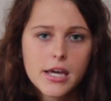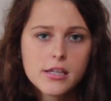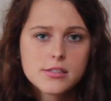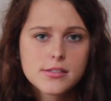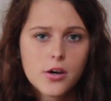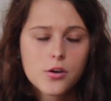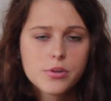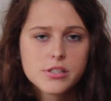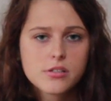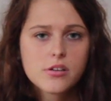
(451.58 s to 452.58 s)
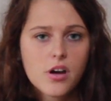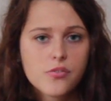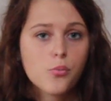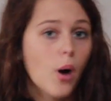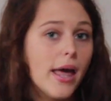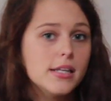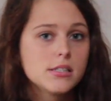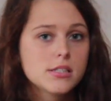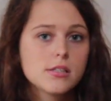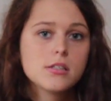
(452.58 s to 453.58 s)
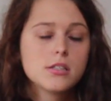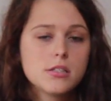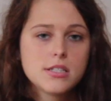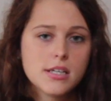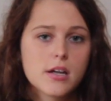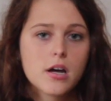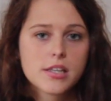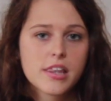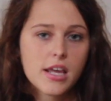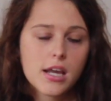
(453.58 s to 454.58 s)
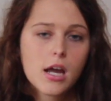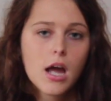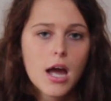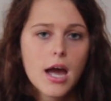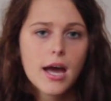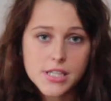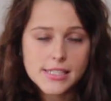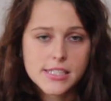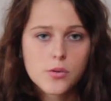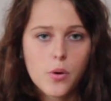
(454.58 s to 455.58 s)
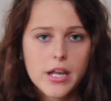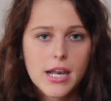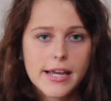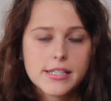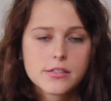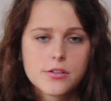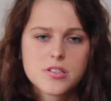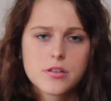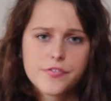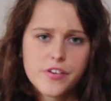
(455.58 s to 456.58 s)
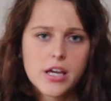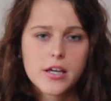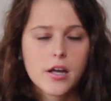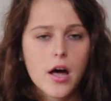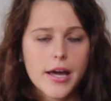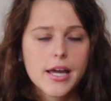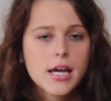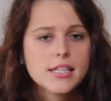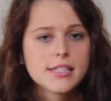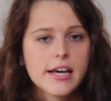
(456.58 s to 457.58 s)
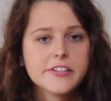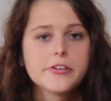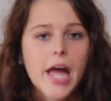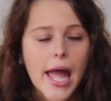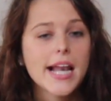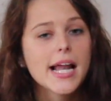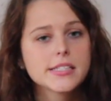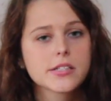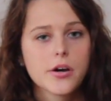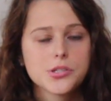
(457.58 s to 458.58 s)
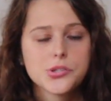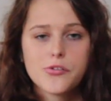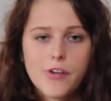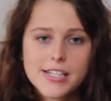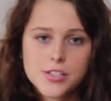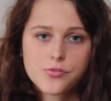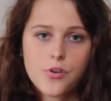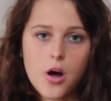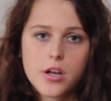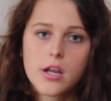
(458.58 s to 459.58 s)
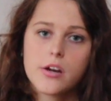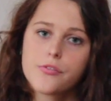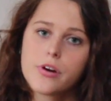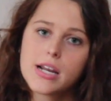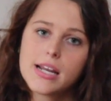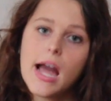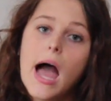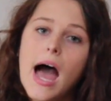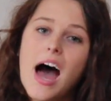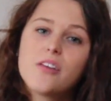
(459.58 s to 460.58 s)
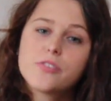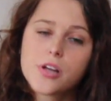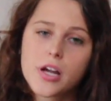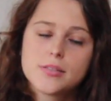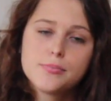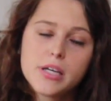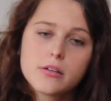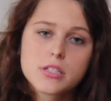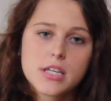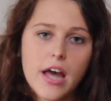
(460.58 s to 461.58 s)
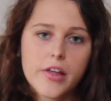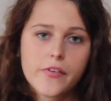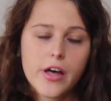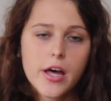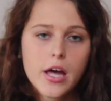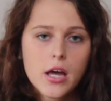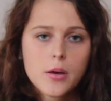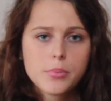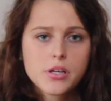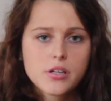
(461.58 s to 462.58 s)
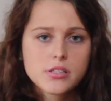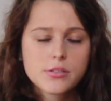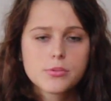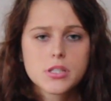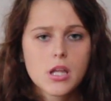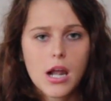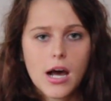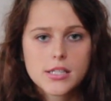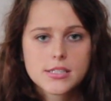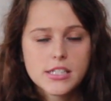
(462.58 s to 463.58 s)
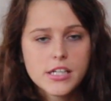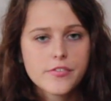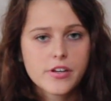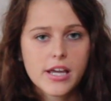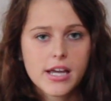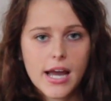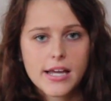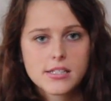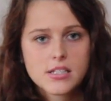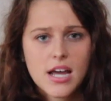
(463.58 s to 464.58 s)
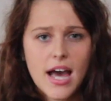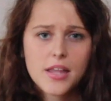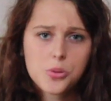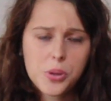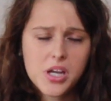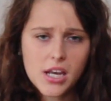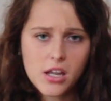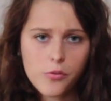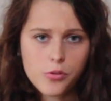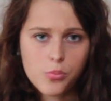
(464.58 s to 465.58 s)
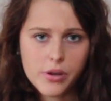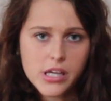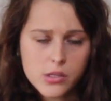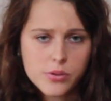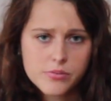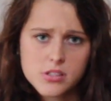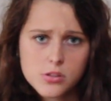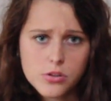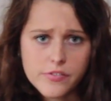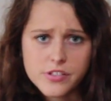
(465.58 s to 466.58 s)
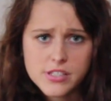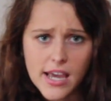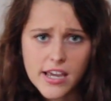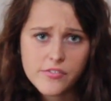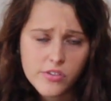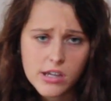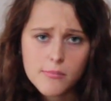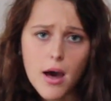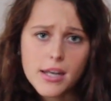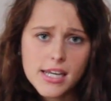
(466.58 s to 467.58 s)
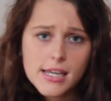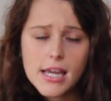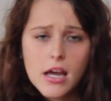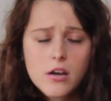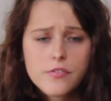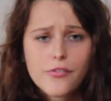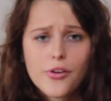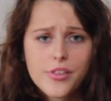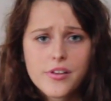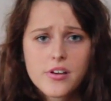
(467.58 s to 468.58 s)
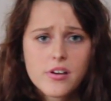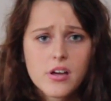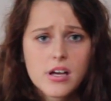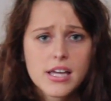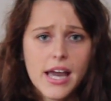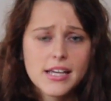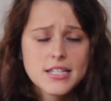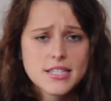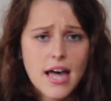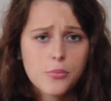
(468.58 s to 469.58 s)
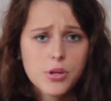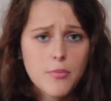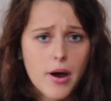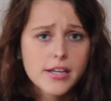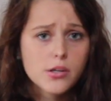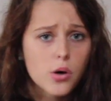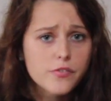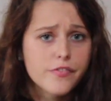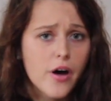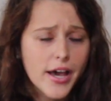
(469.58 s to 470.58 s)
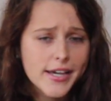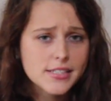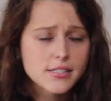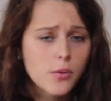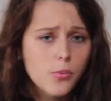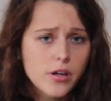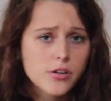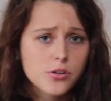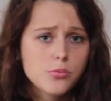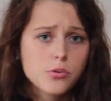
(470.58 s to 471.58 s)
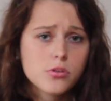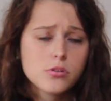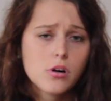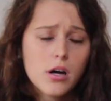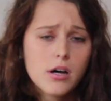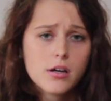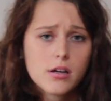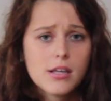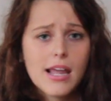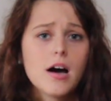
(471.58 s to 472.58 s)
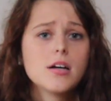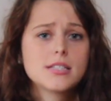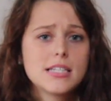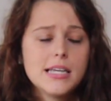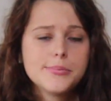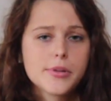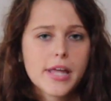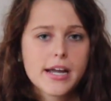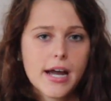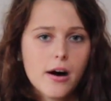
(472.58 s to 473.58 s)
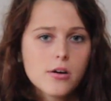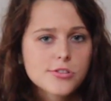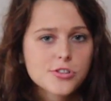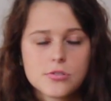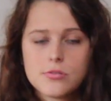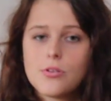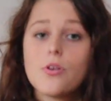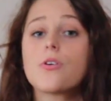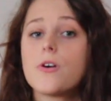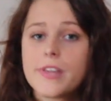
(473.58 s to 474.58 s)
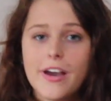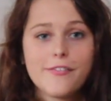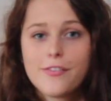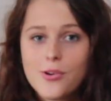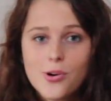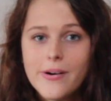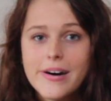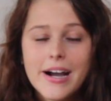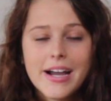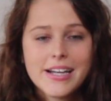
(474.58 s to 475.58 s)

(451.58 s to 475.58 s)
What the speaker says: And so we sort of went and did our thing. It's getting quite late, so Sophia and I said, okay, let's go to a restaurant and really have a nice meal together, because it was the last evening, and at the beginning of the week we were sort of saving money for the case that we might not find someone who will let us sleep on their couch or on their floor.